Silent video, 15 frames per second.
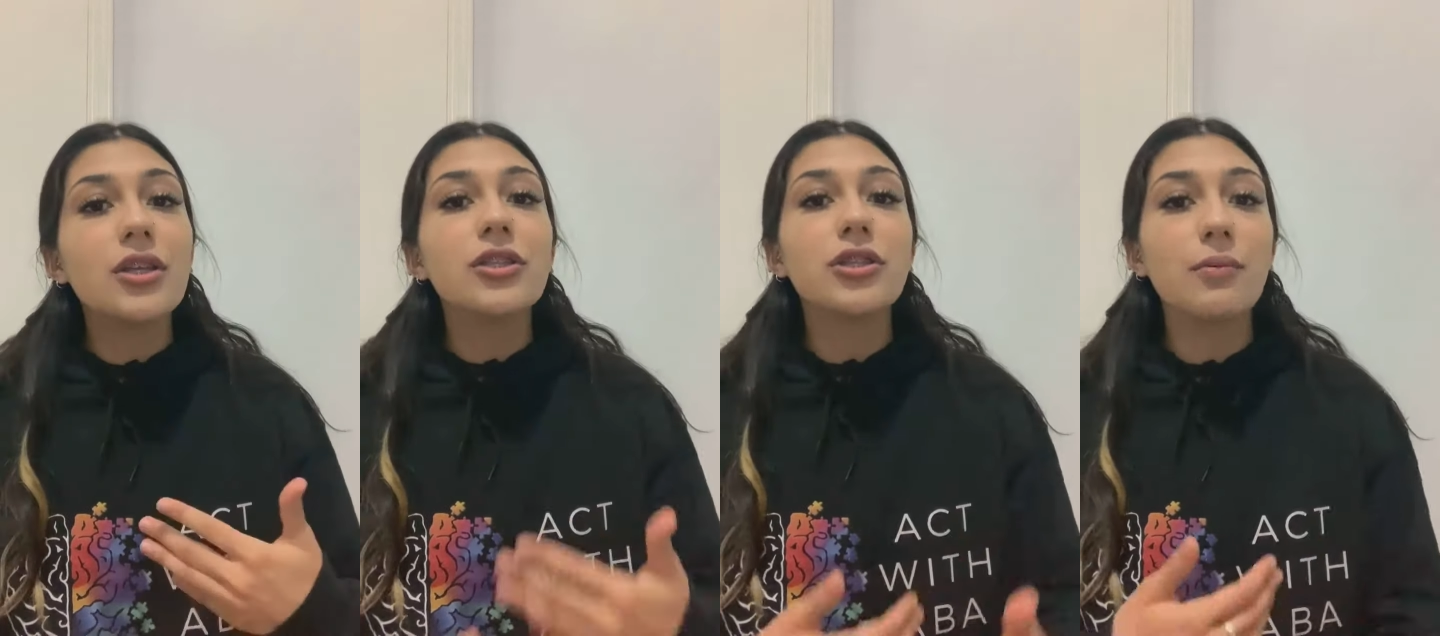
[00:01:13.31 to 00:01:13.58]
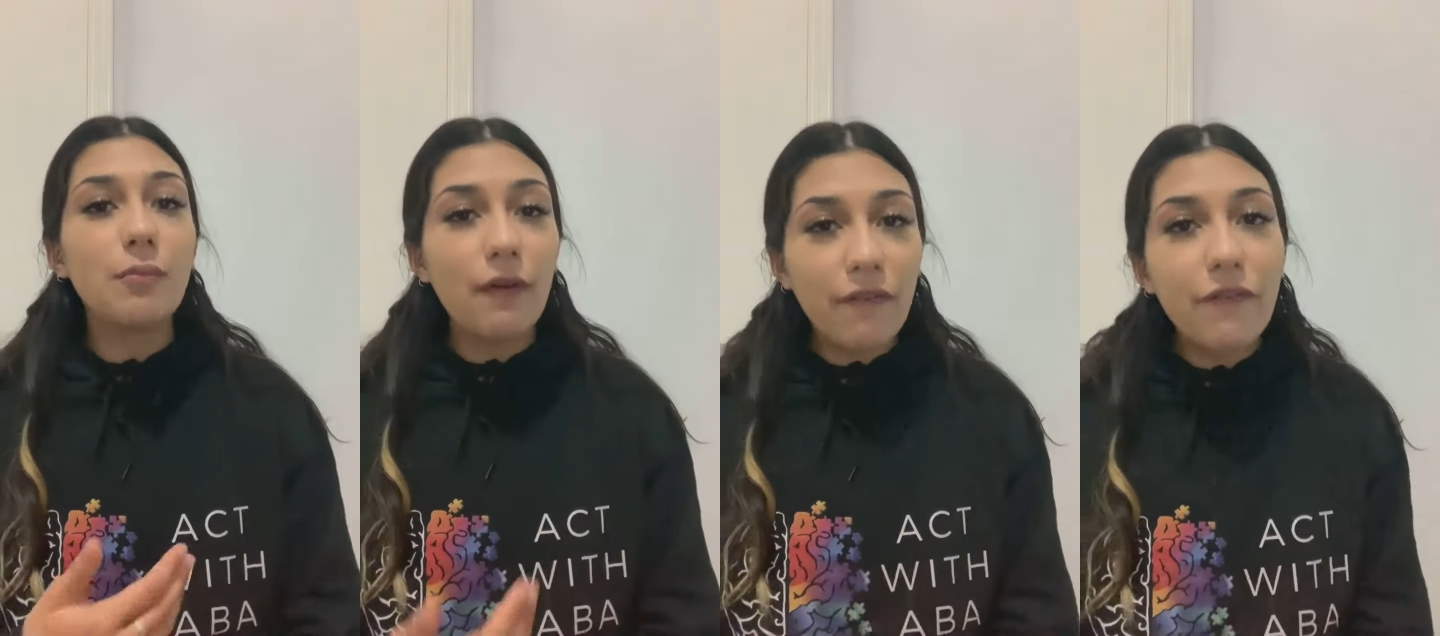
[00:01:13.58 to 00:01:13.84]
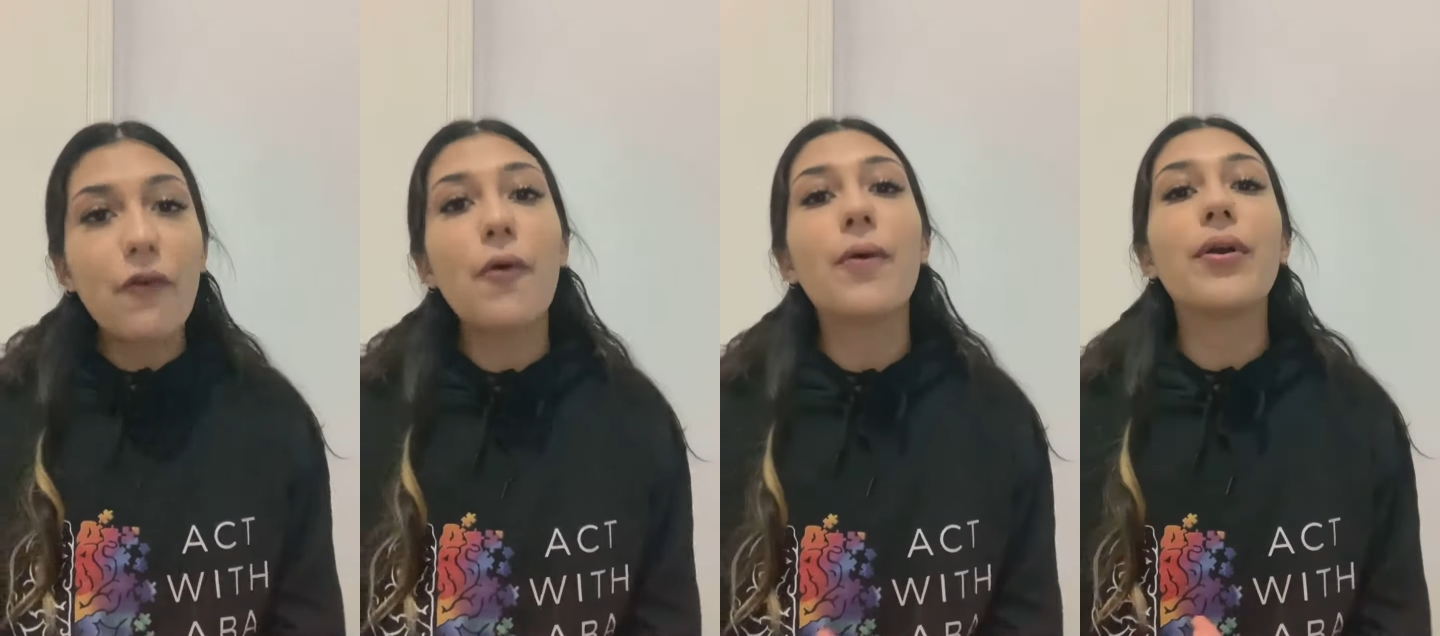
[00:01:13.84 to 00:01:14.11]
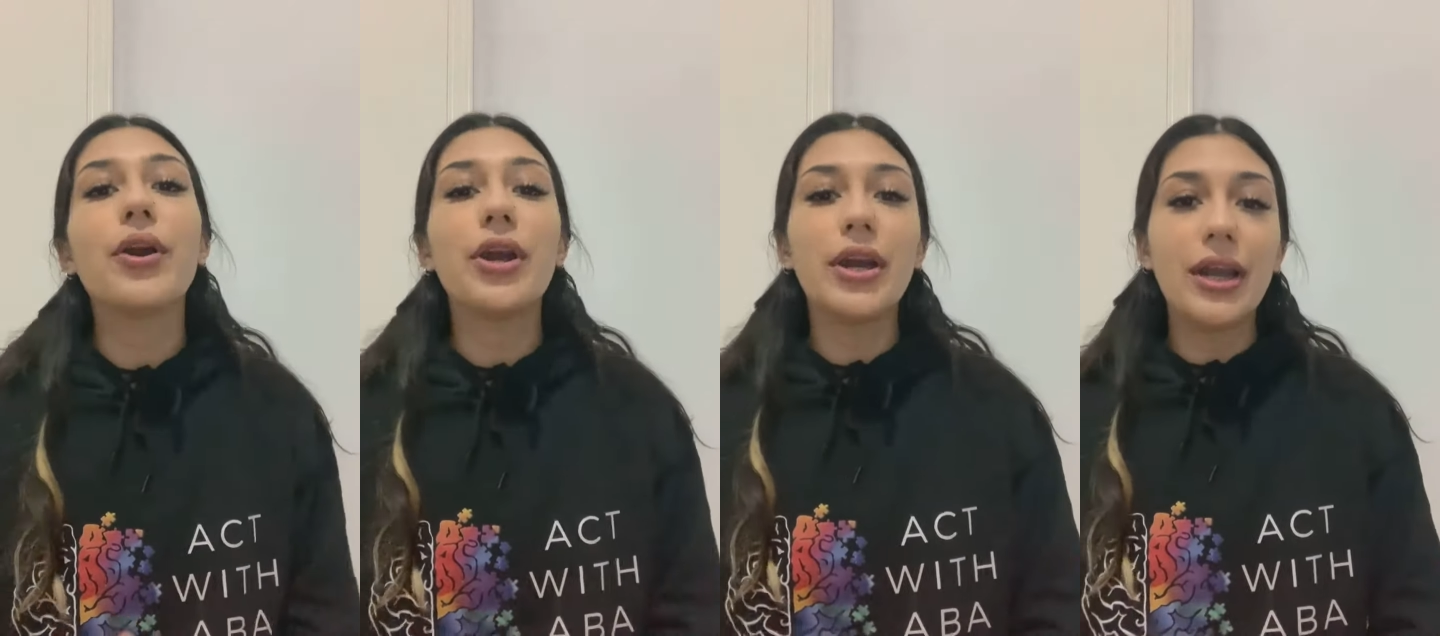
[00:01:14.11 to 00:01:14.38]
to move
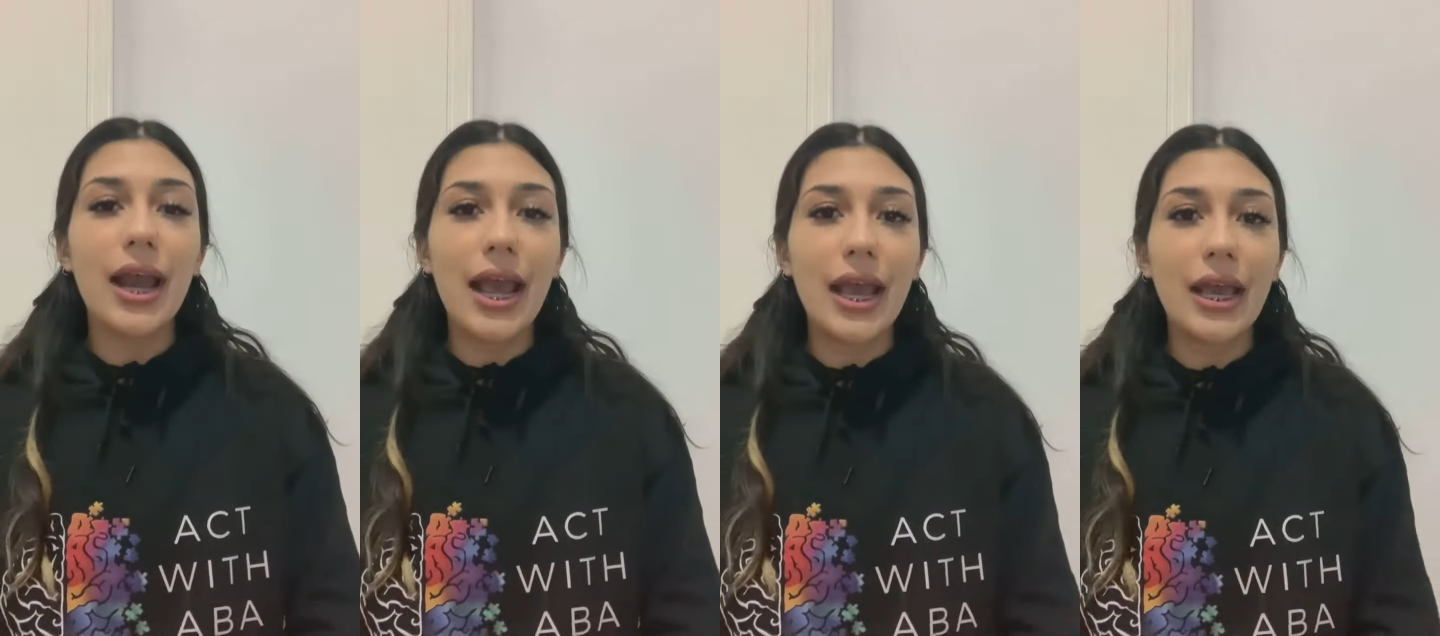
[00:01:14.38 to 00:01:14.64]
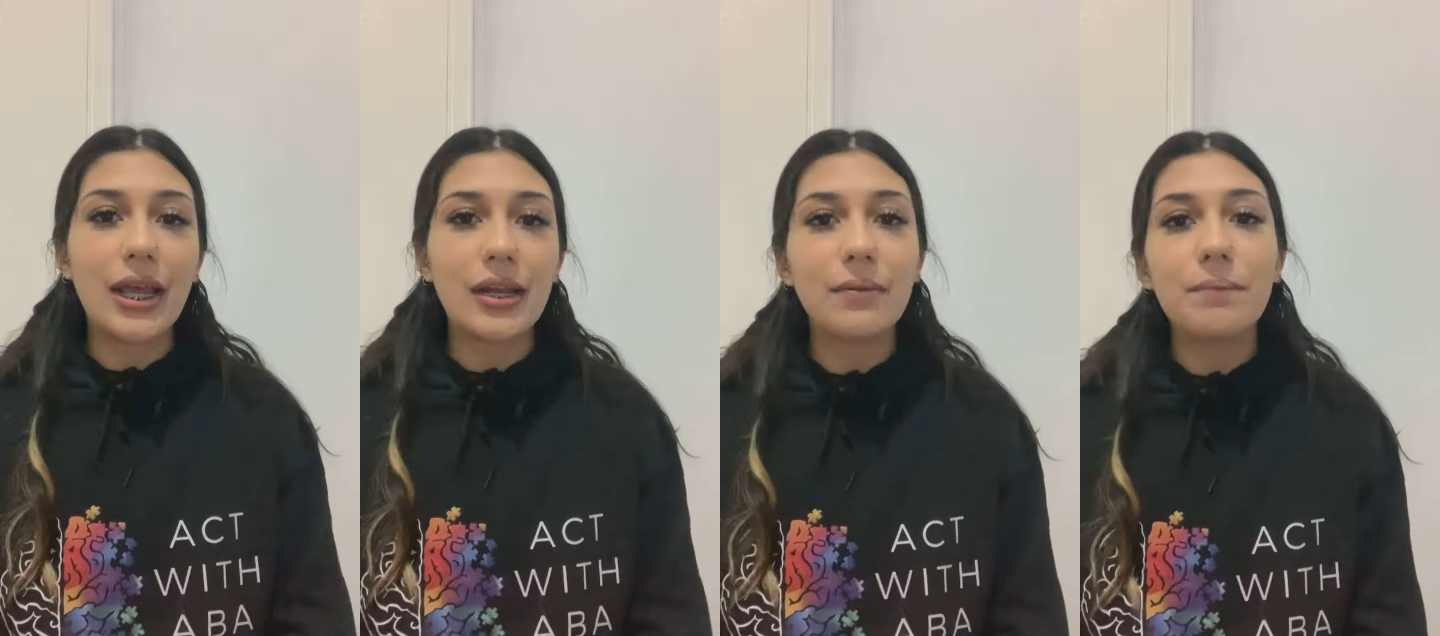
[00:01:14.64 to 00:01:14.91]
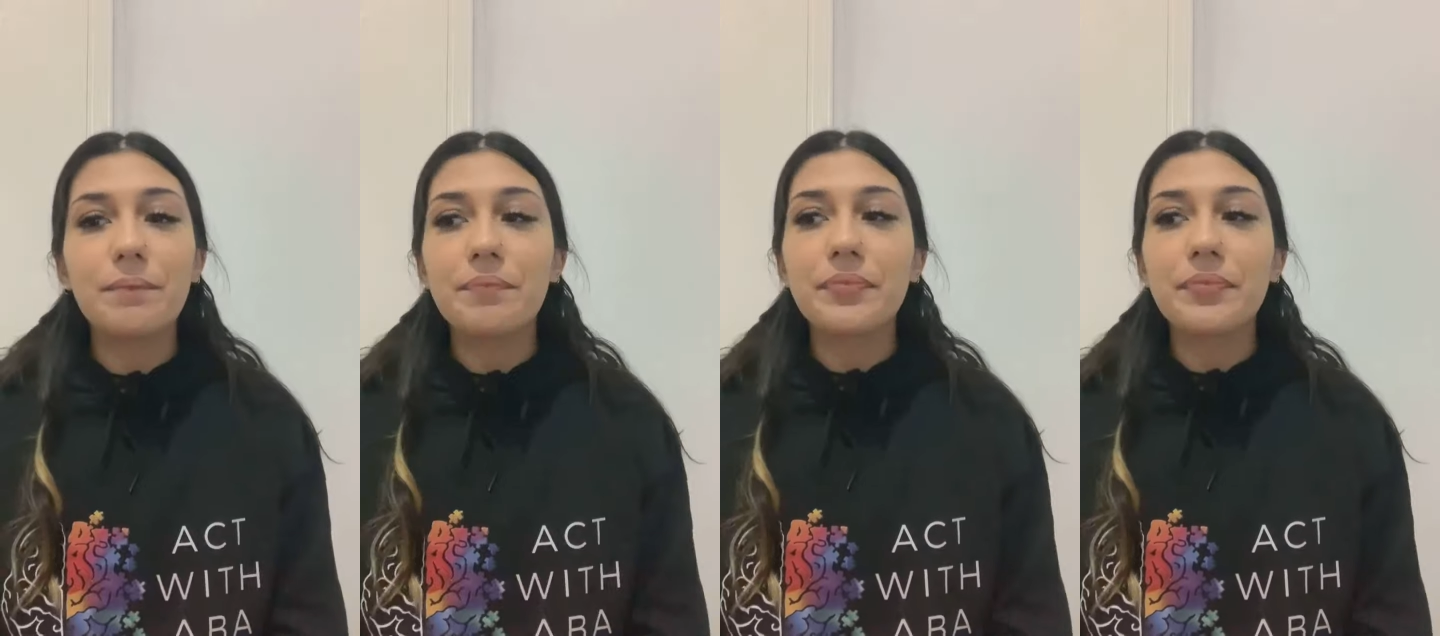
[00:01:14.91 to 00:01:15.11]
forward and